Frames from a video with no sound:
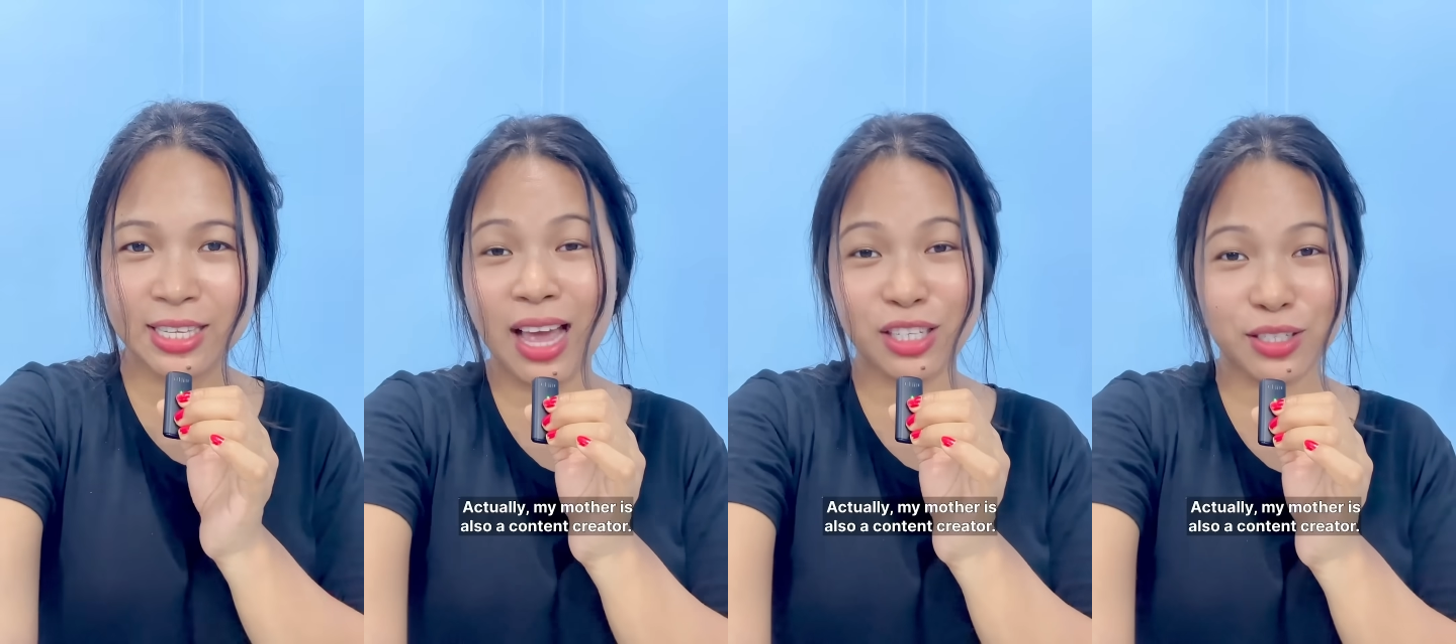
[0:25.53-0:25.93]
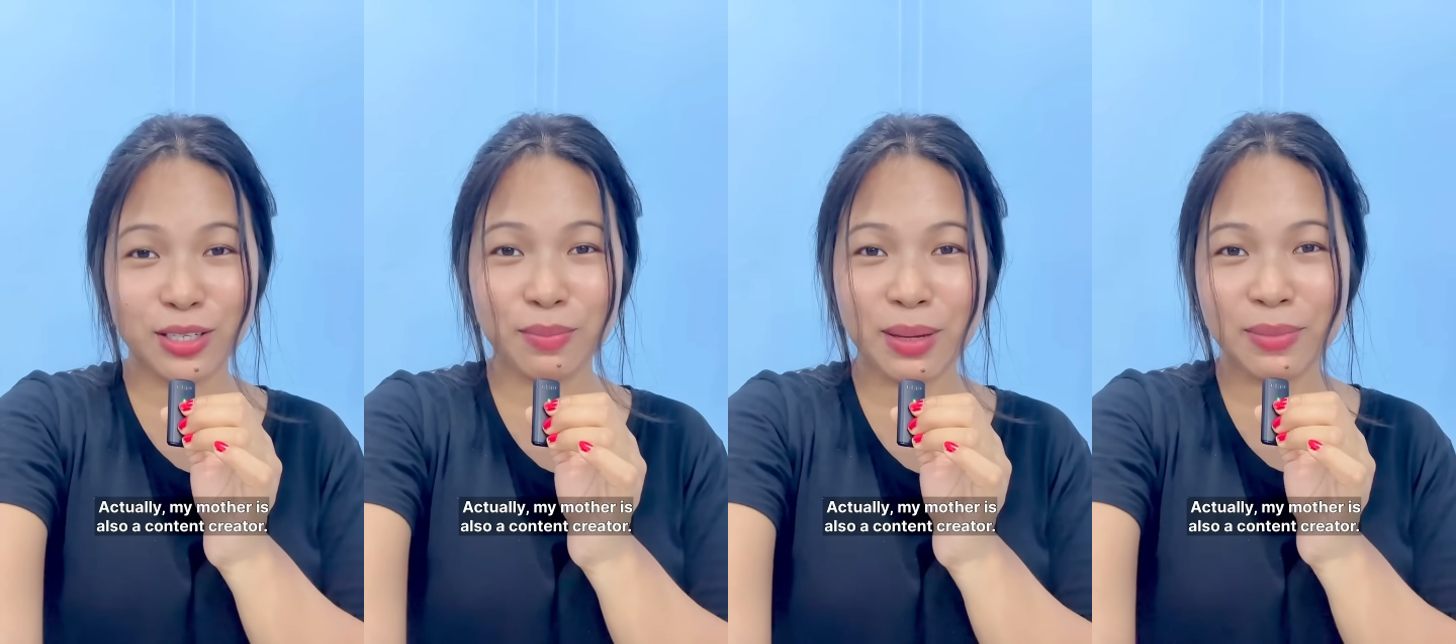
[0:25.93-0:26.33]

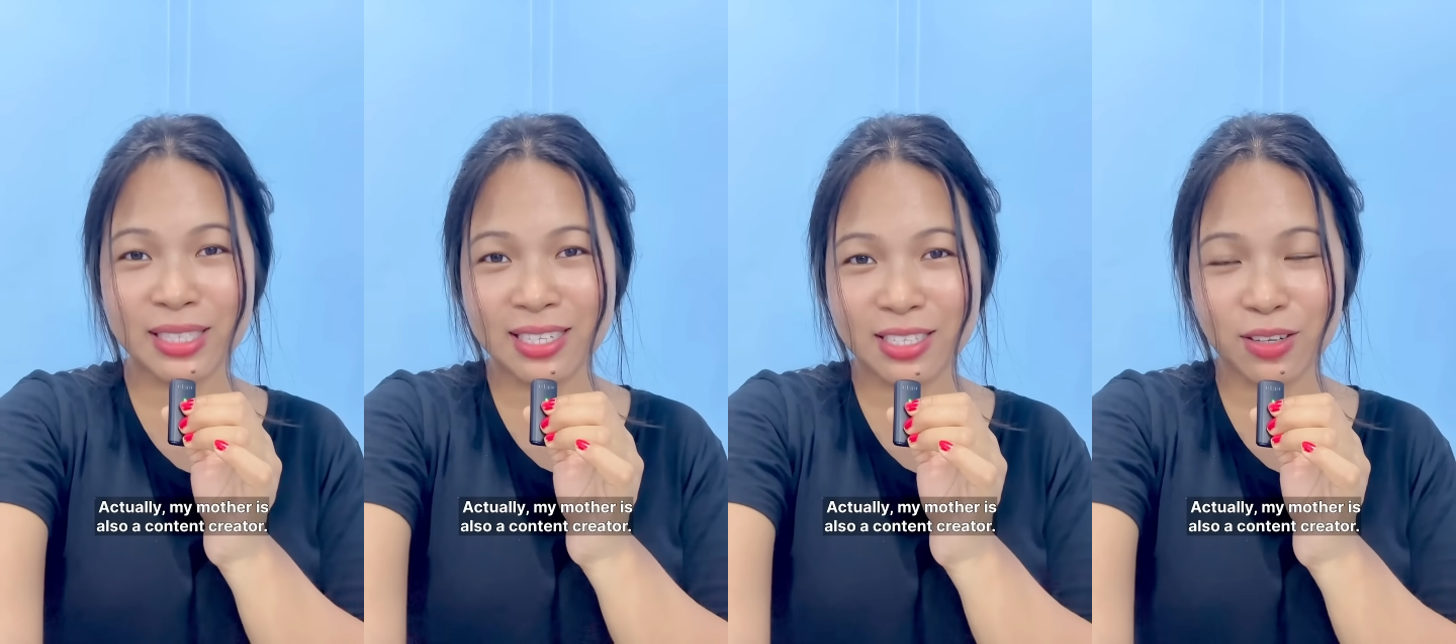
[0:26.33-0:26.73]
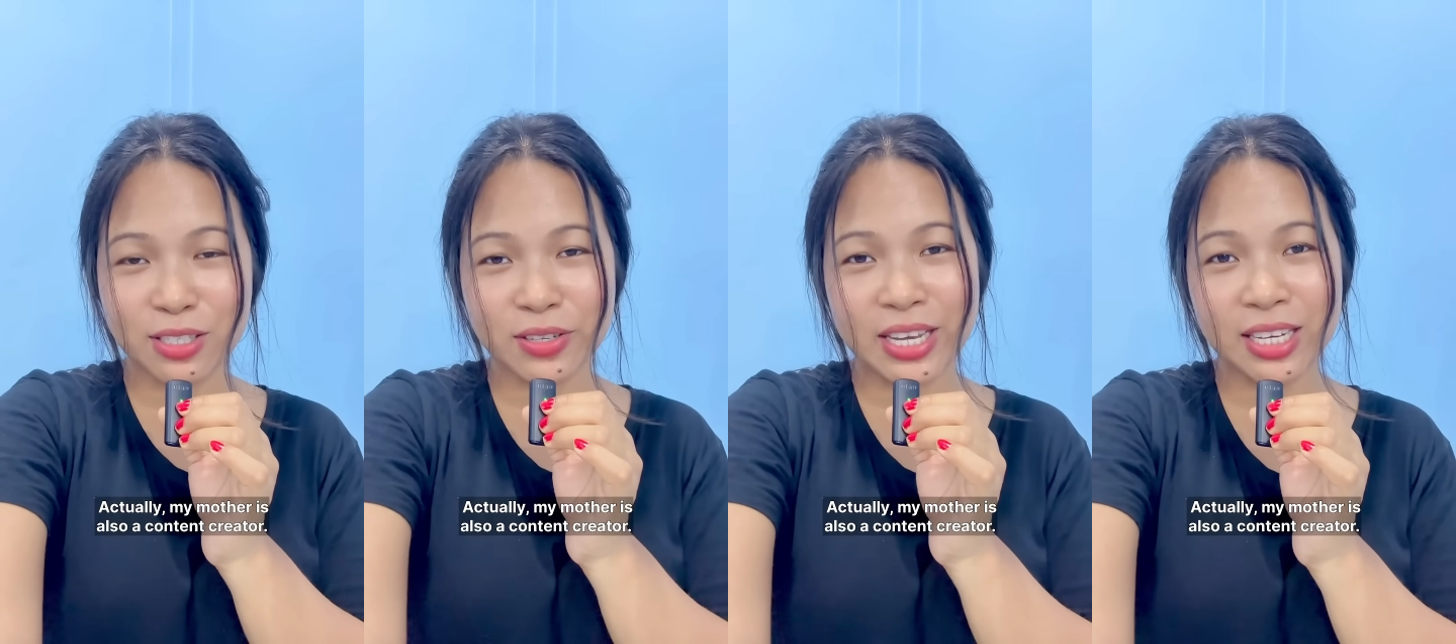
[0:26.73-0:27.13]
Actually, my mother is
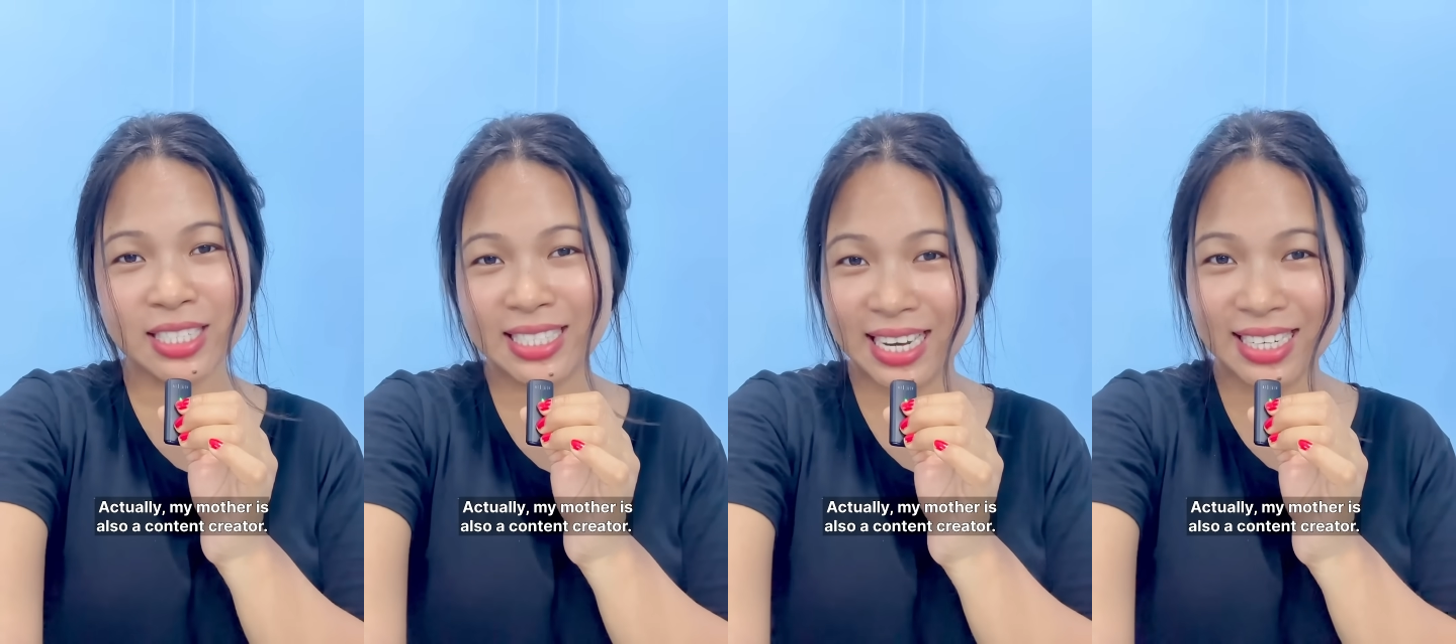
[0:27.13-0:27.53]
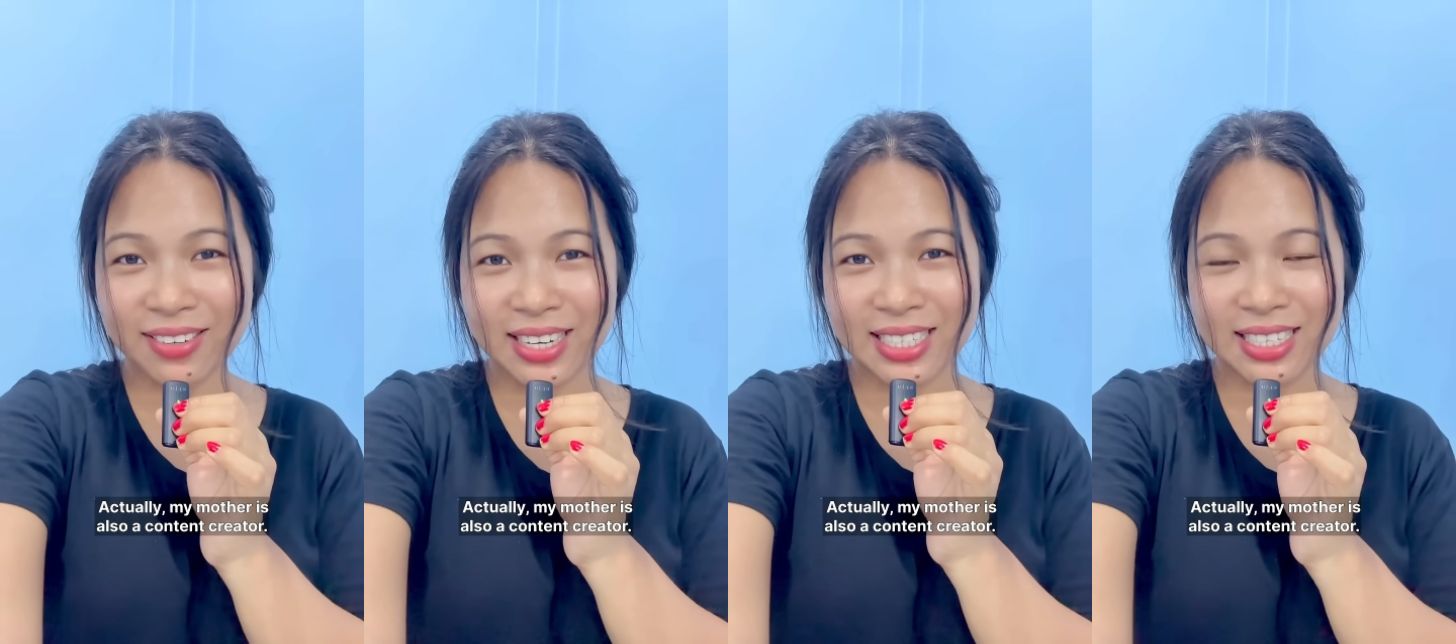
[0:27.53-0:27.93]
also a content
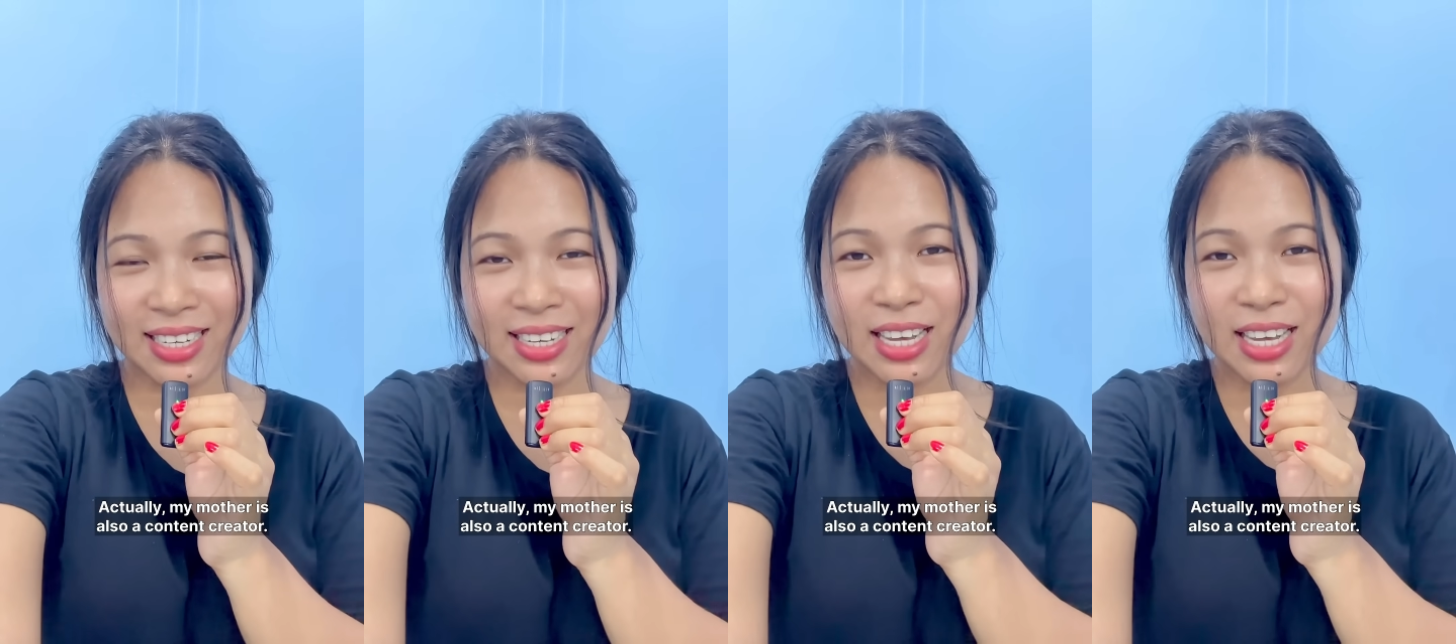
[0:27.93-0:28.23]
creator.